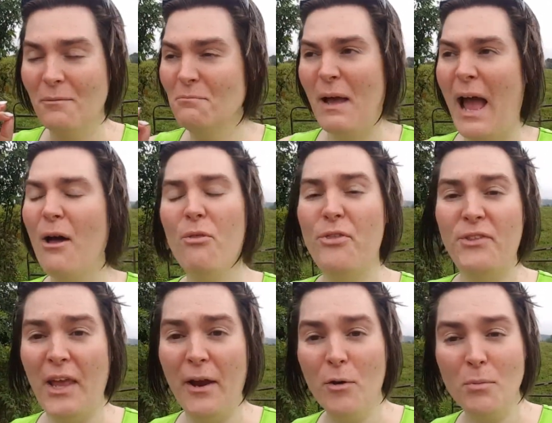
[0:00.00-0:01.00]
how
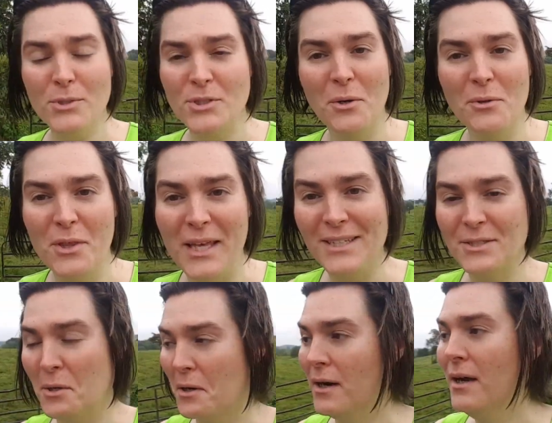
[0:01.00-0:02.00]
terrible certain things
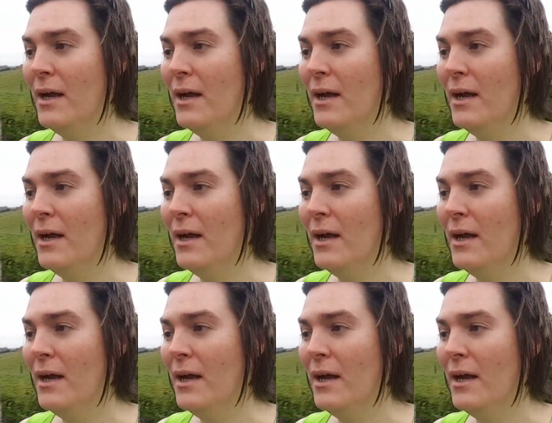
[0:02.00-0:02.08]
are.